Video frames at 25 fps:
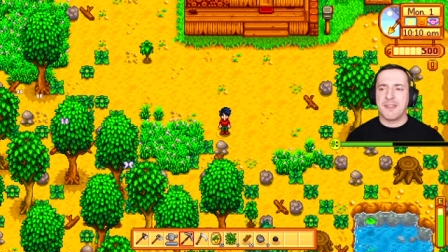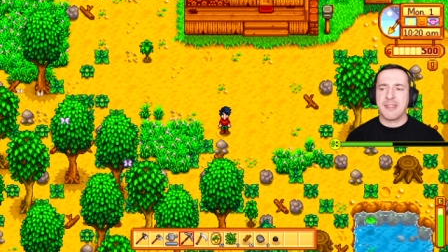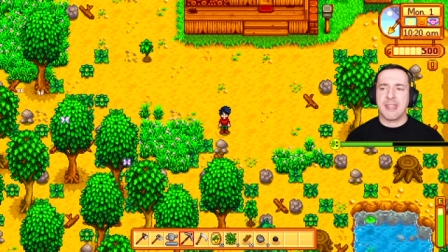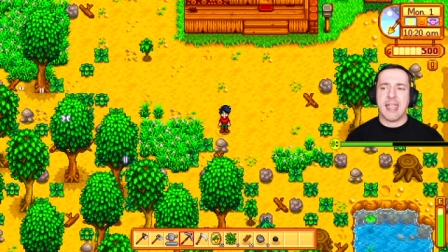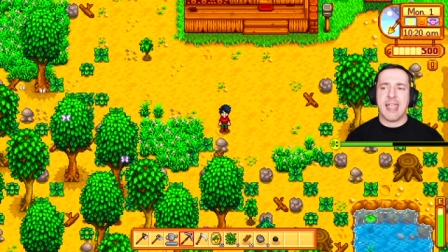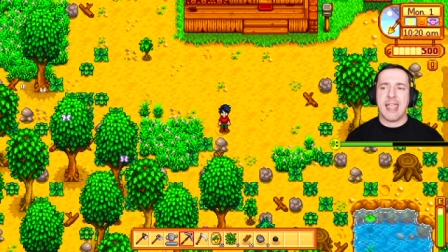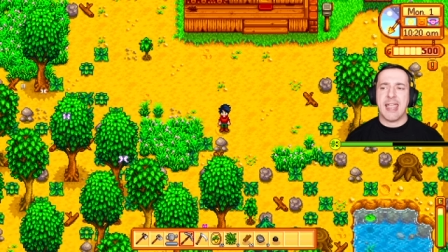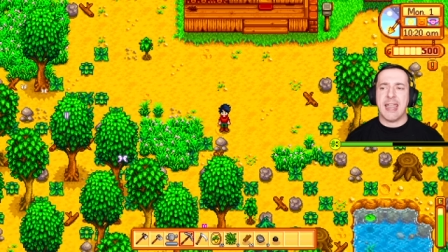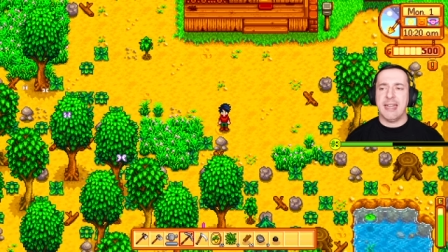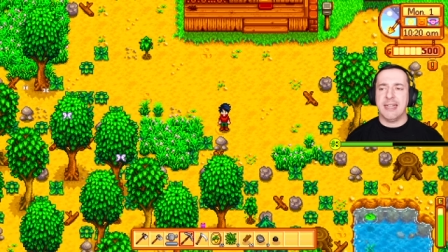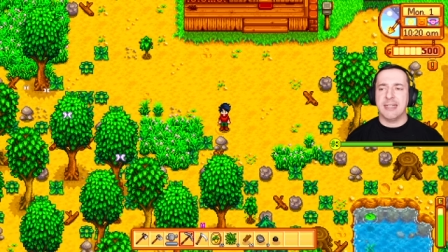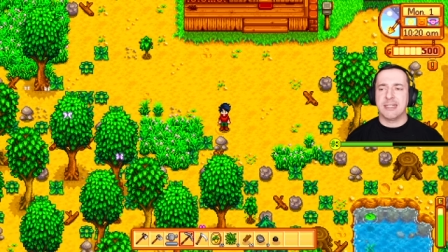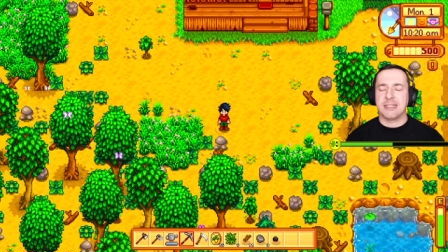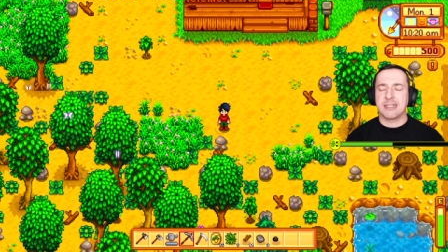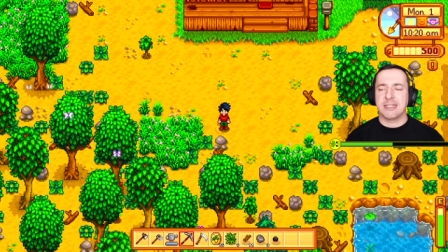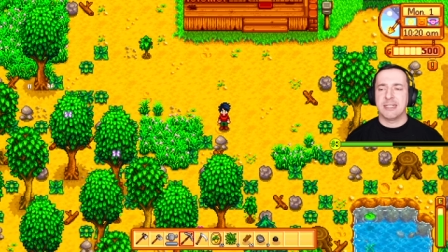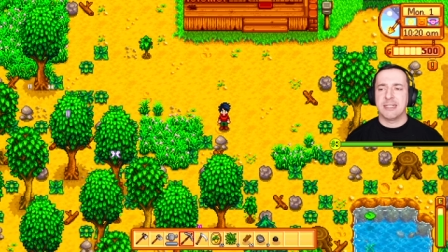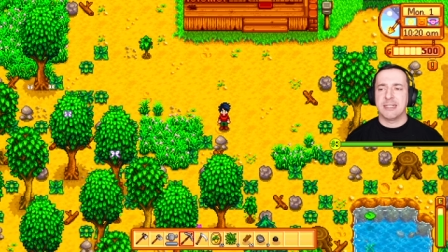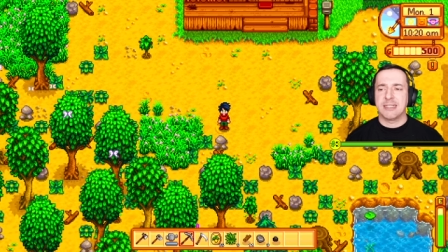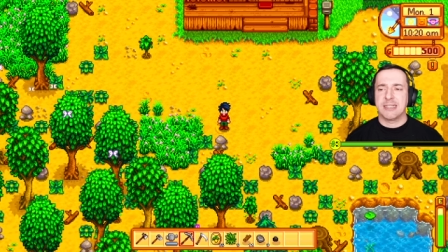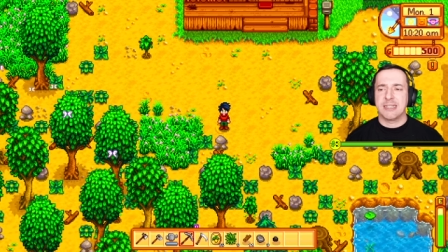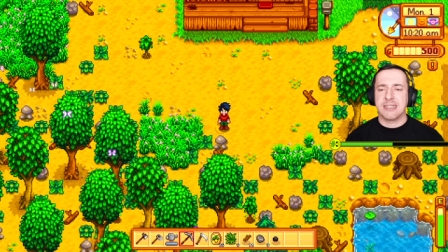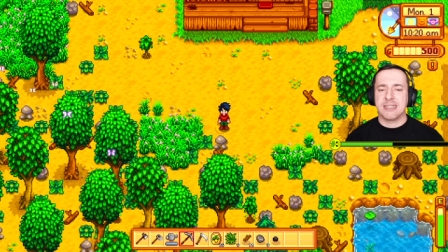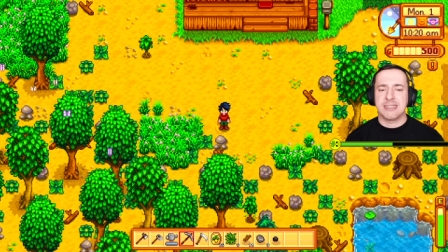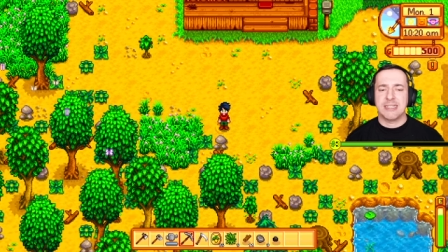day. So you
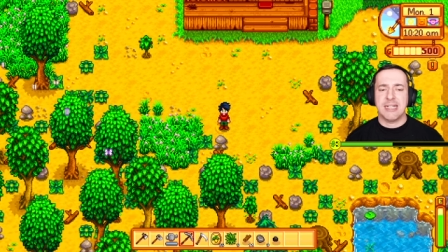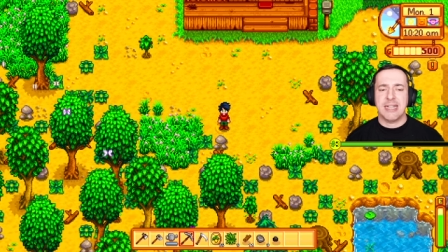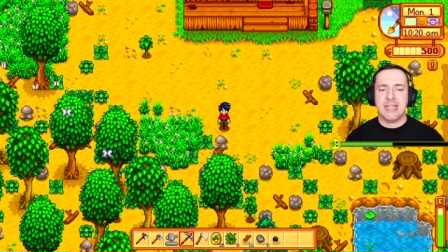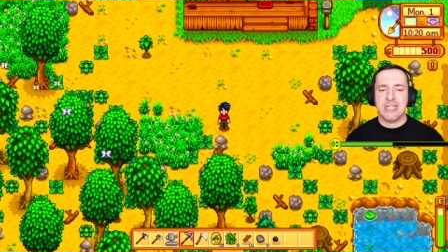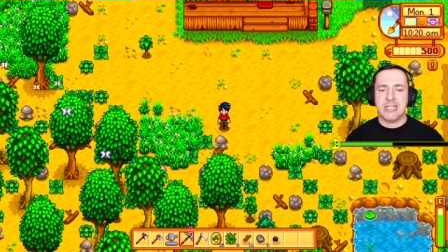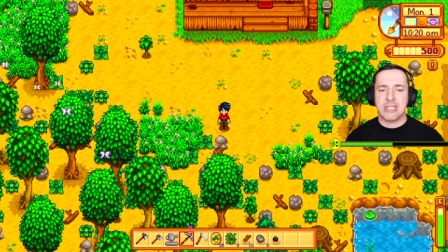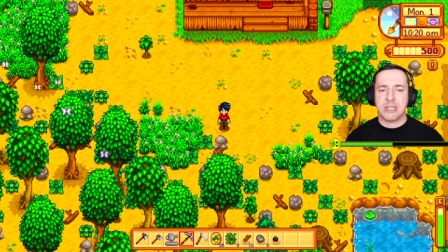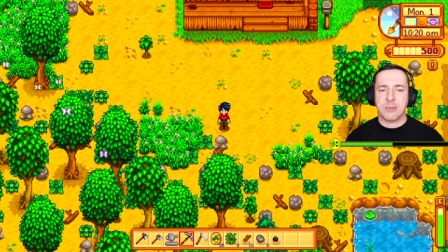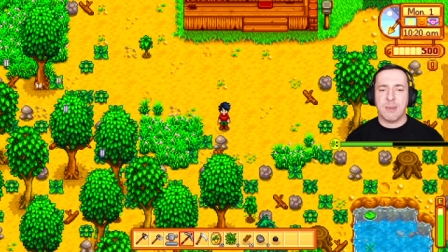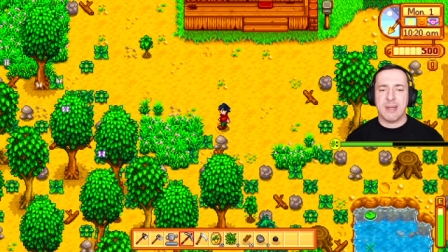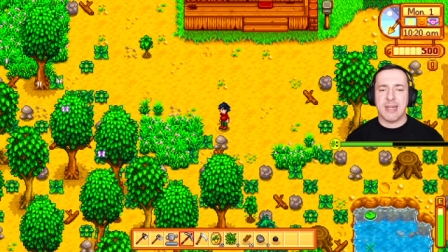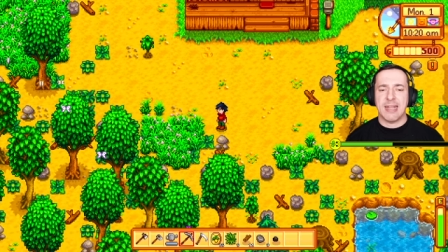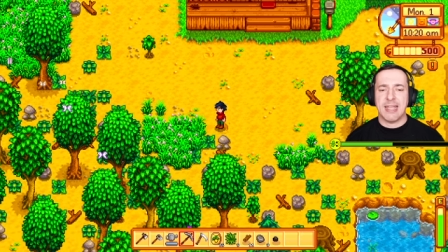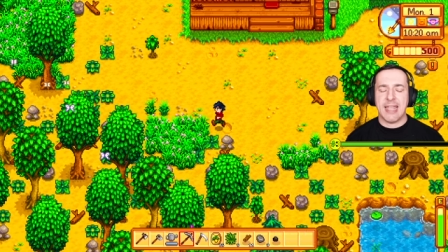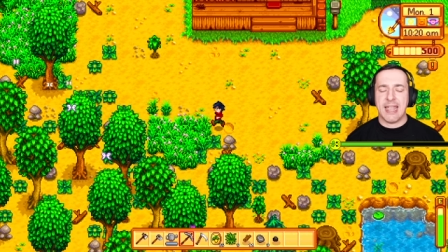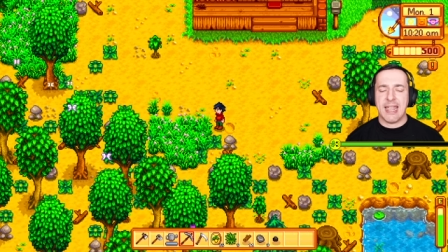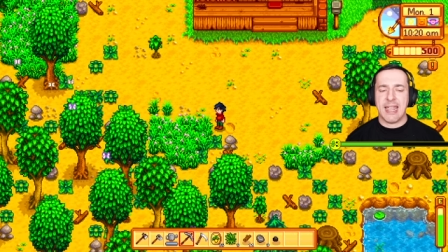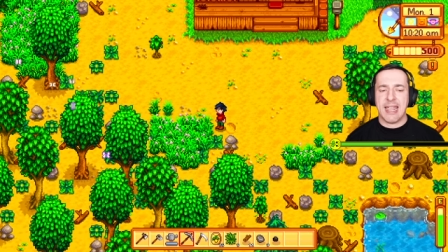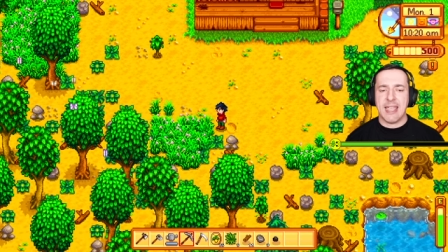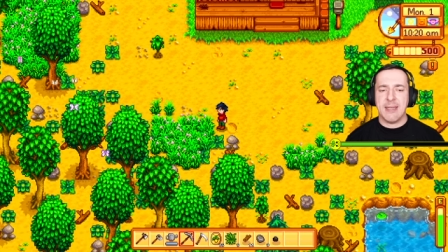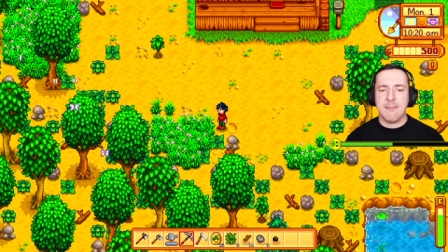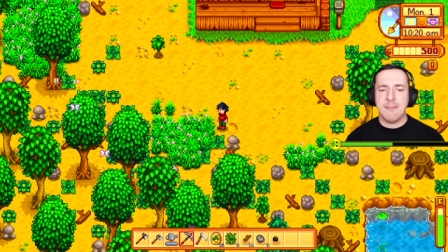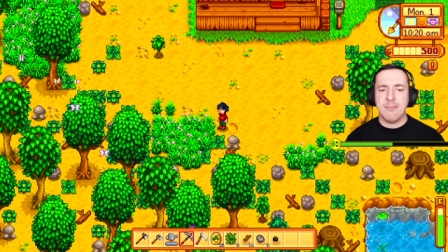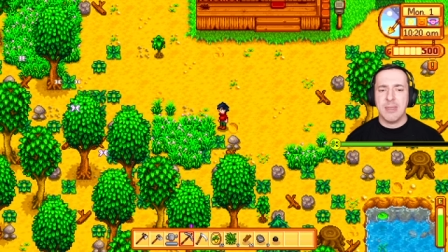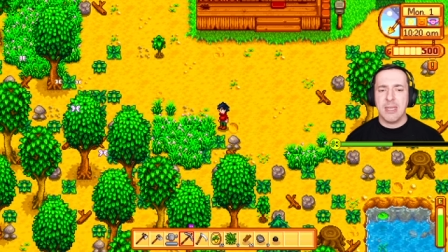can see it's 10.20
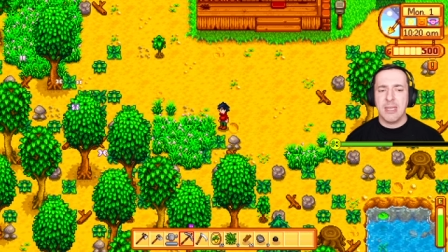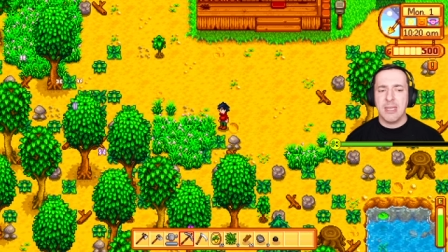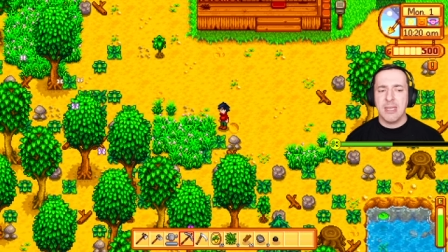a.m.